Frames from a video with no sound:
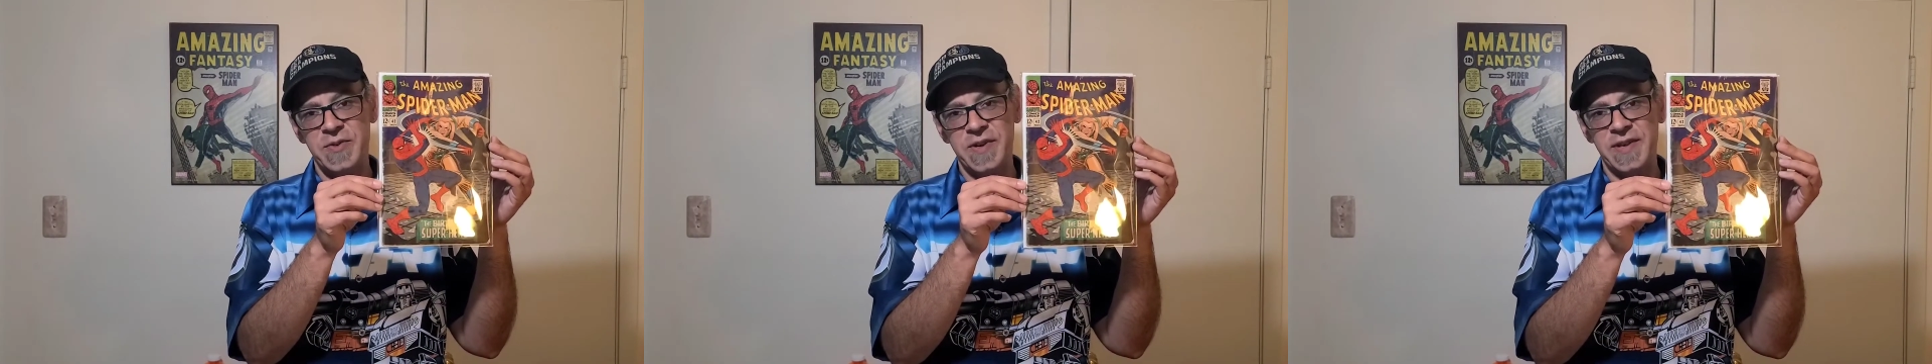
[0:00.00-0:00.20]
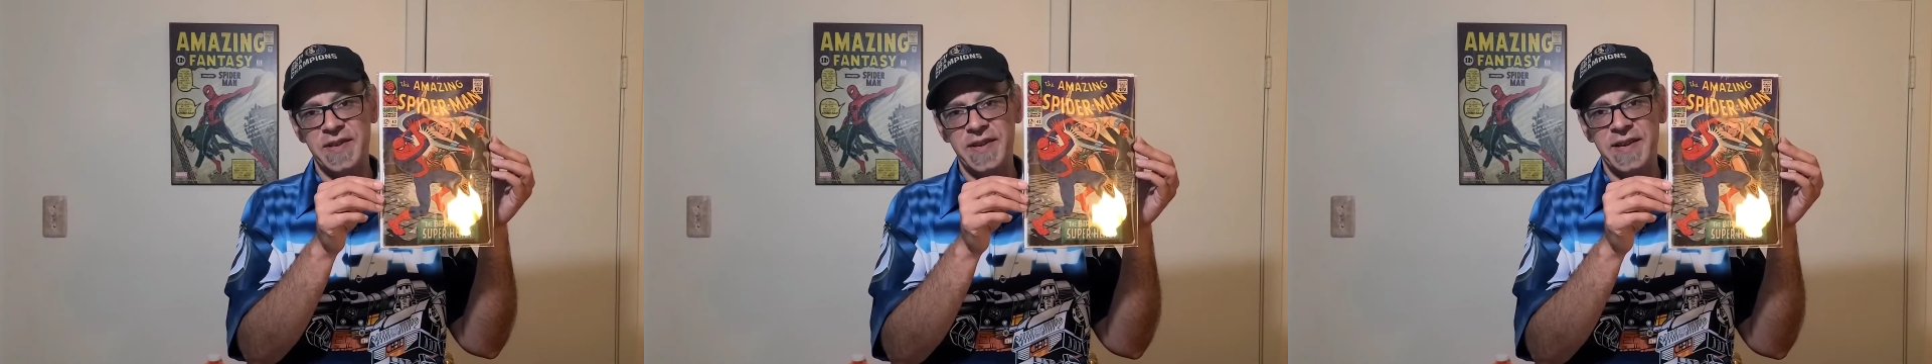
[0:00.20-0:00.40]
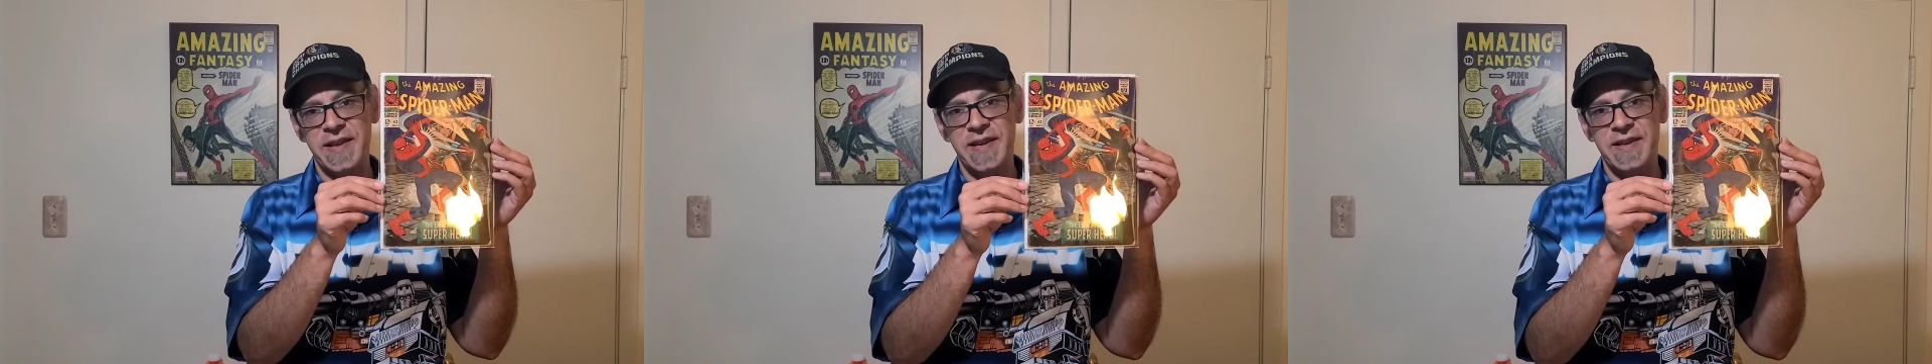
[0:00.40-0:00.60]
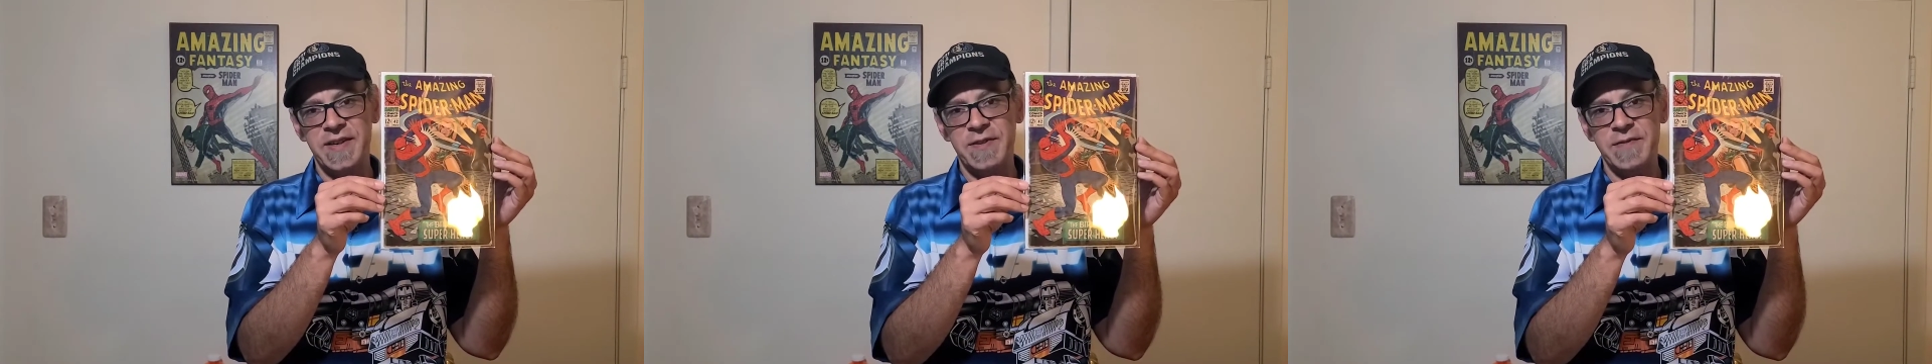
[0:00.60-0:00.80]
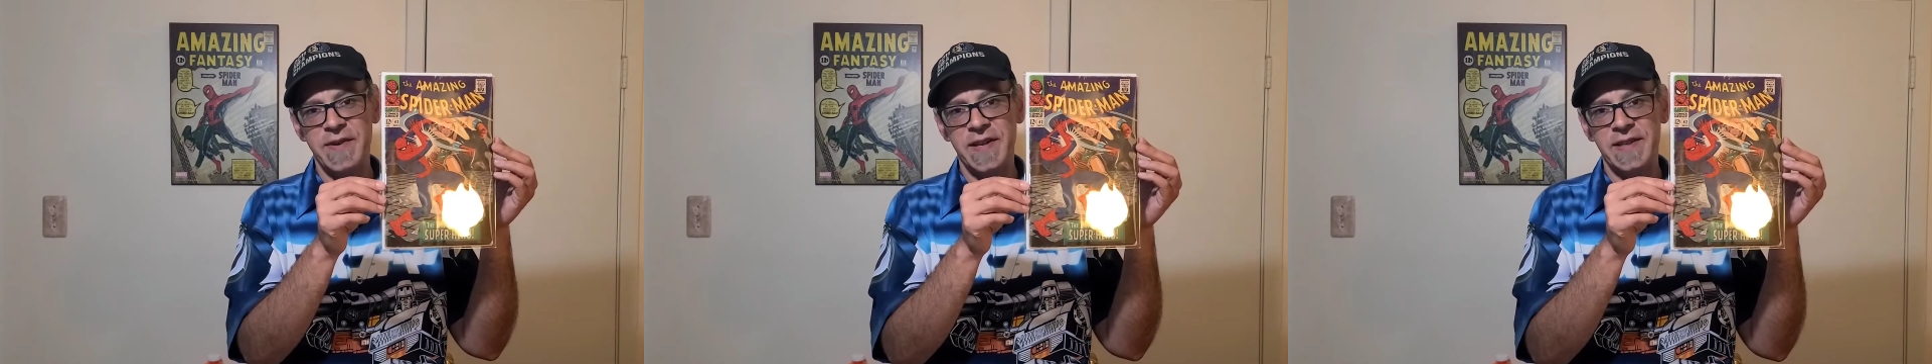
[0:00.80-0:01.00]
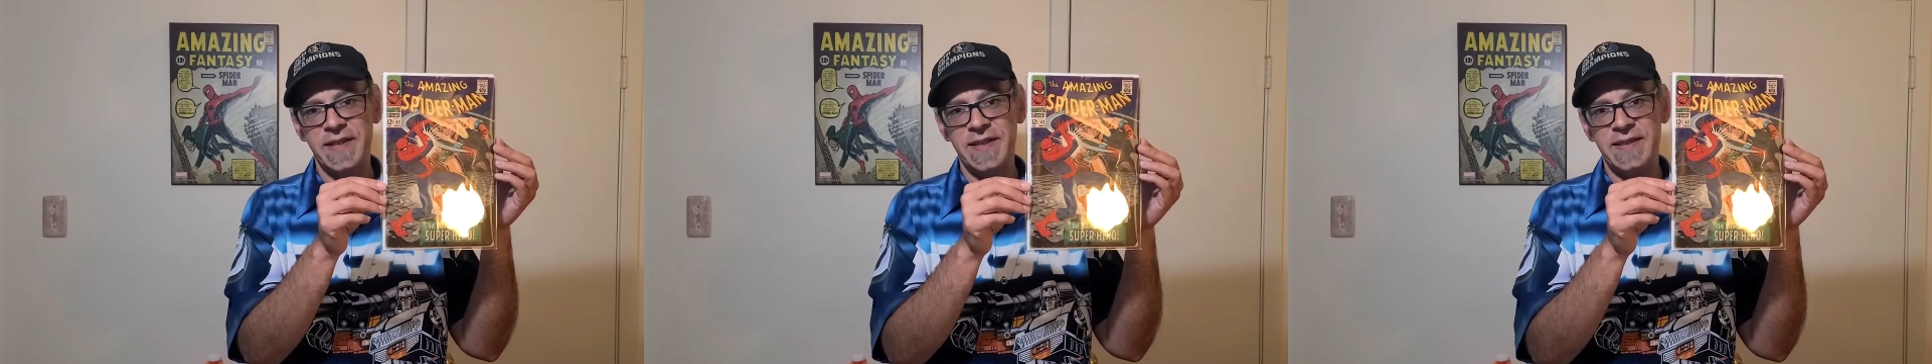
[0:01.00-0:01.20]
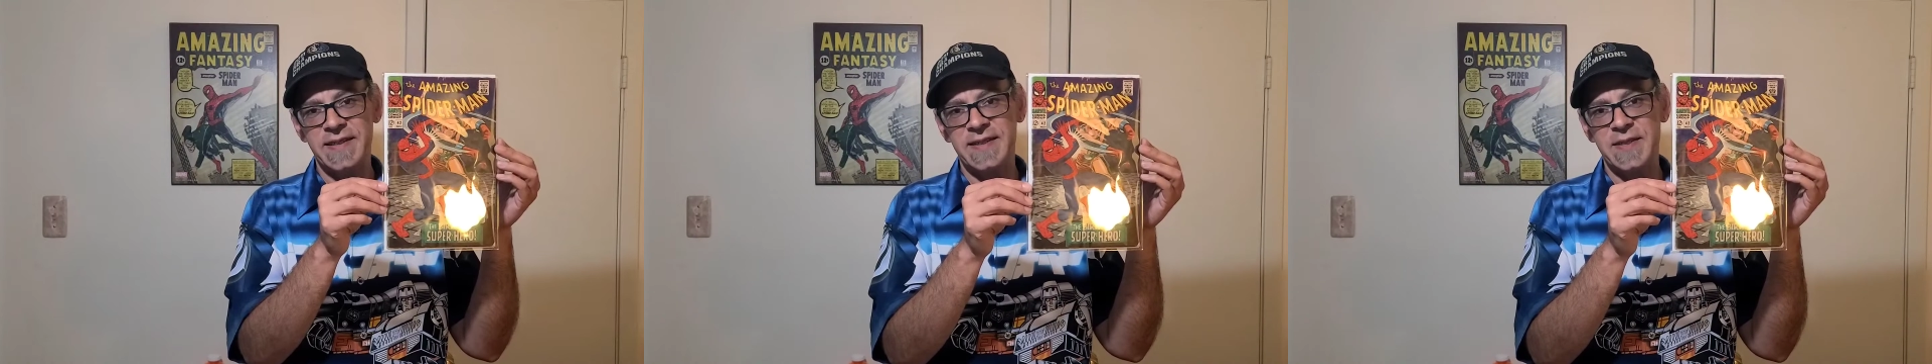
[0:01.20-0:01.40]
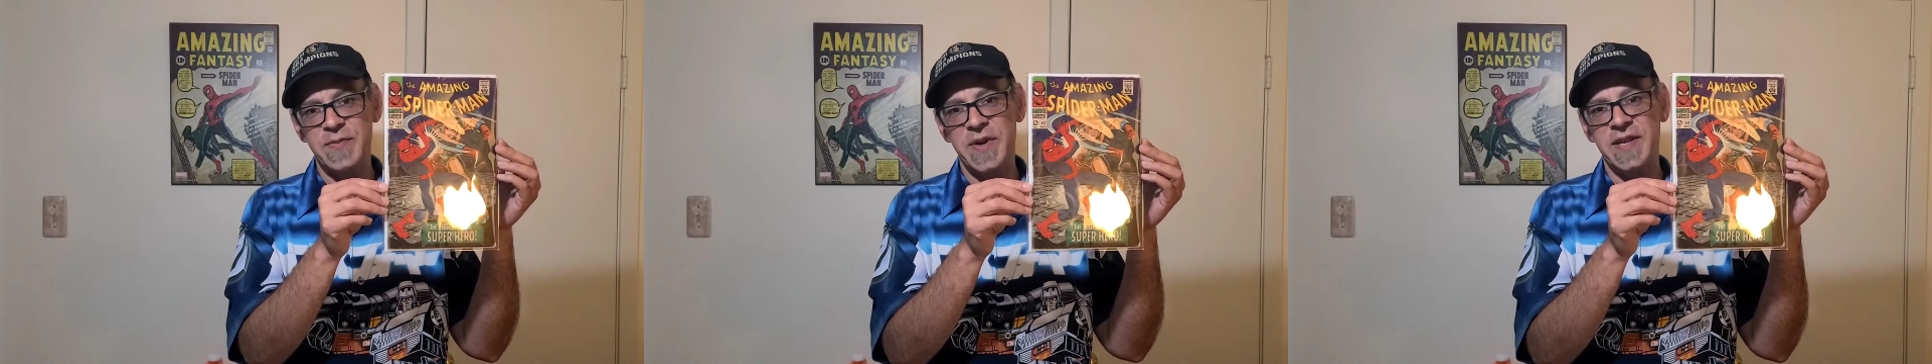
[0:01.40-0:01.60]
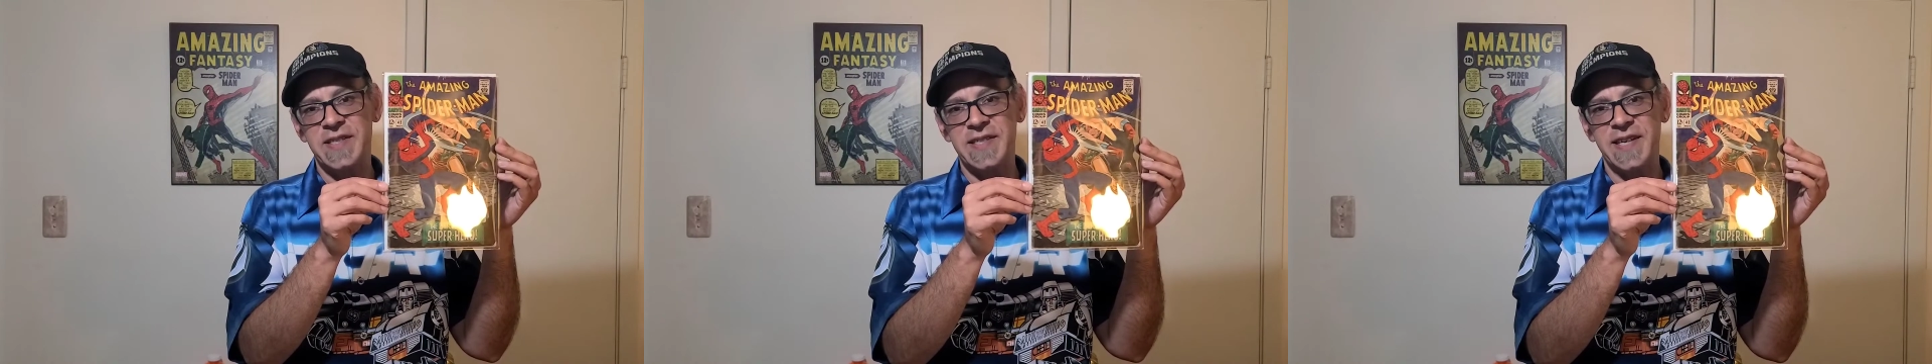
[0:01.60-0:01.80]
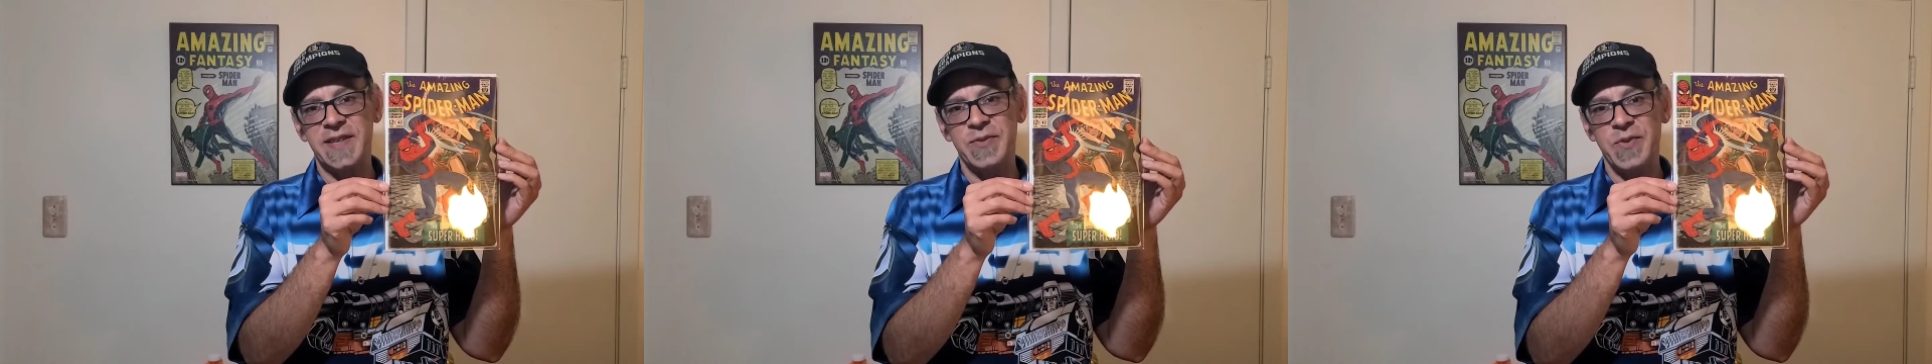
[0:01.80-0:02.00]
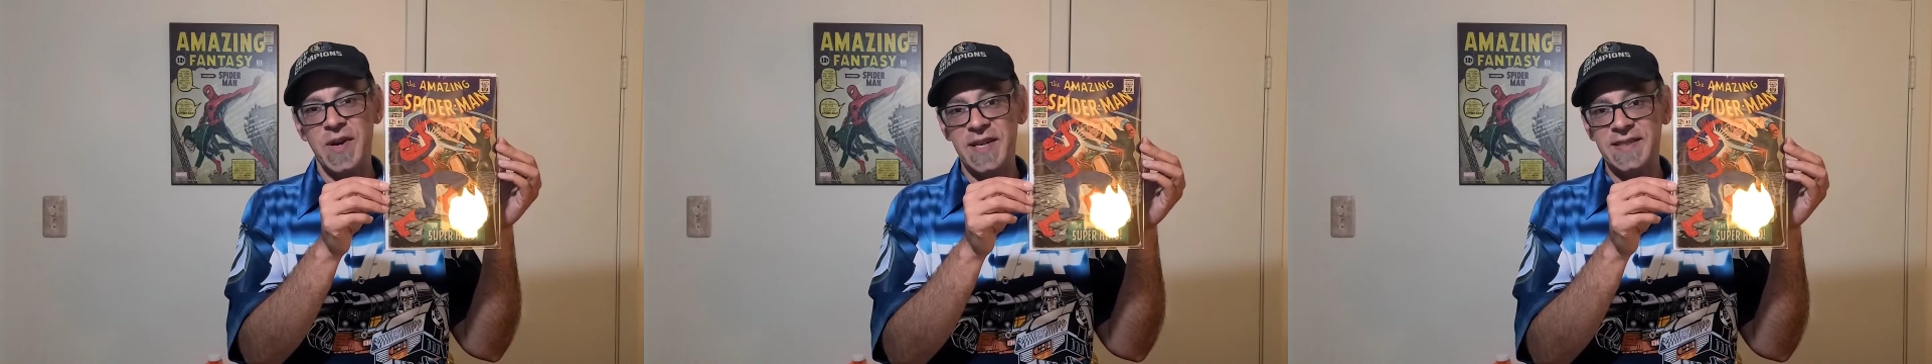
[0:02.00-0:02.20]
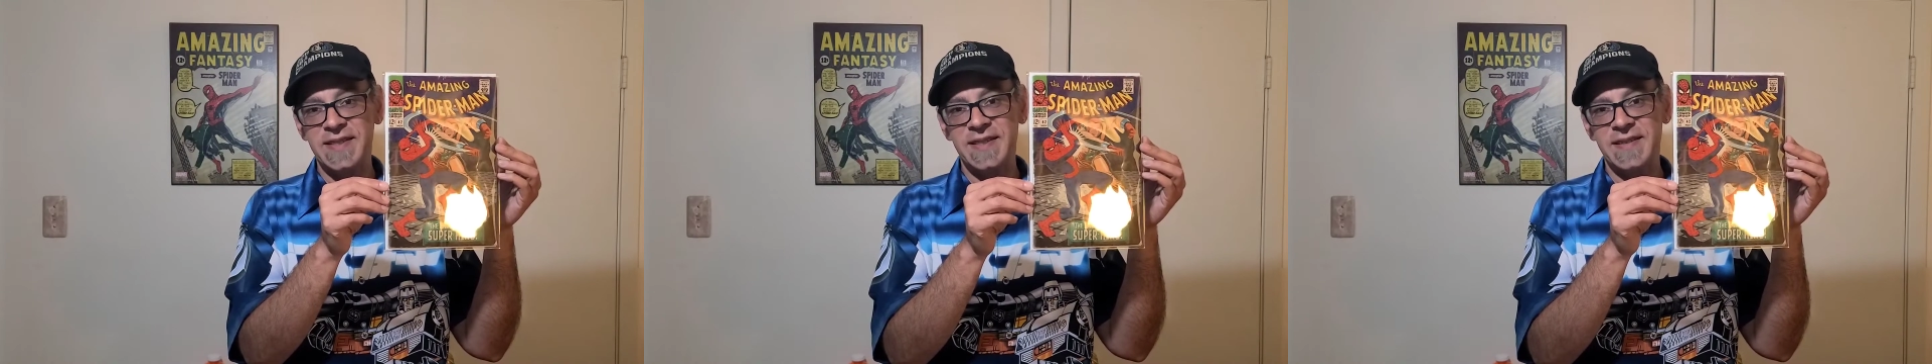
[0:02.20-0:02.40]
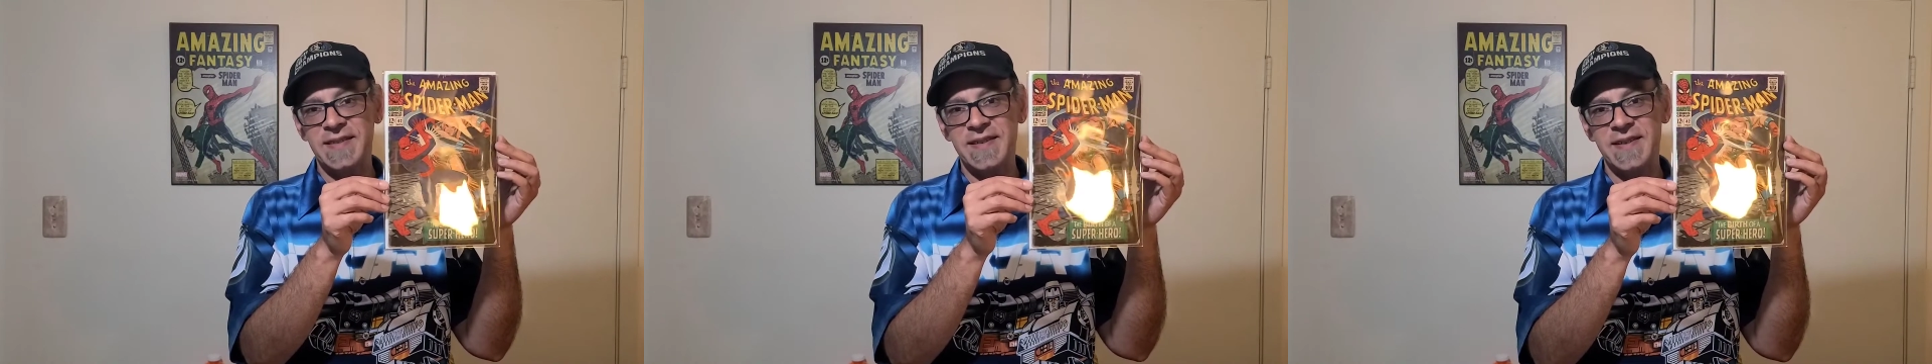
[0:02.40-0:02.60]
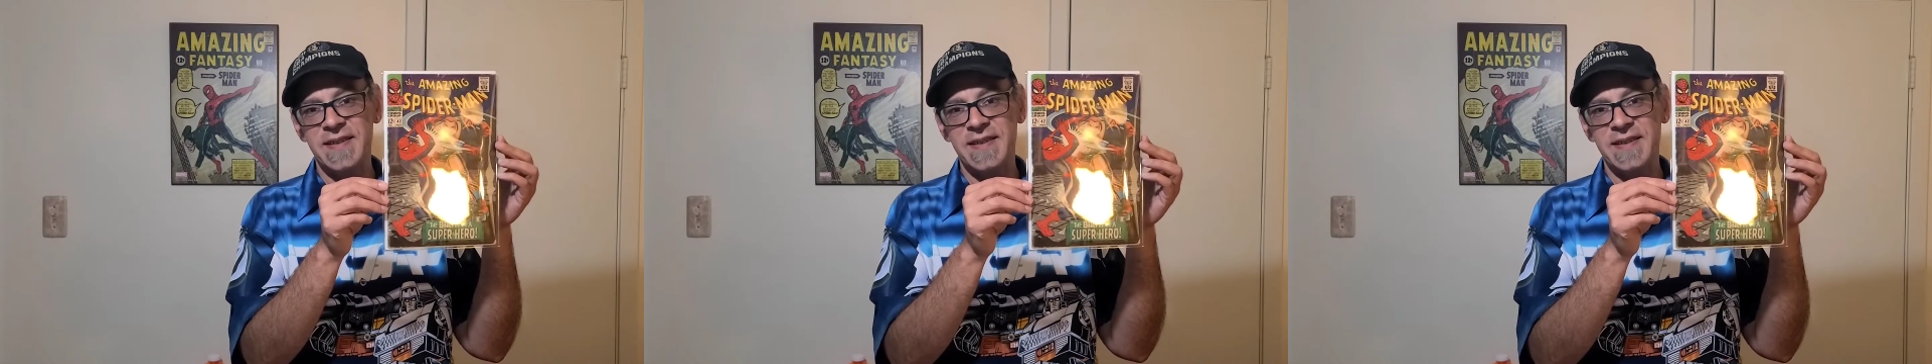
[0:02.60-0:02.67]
where at the end you finally get to see Mary Jane Watson,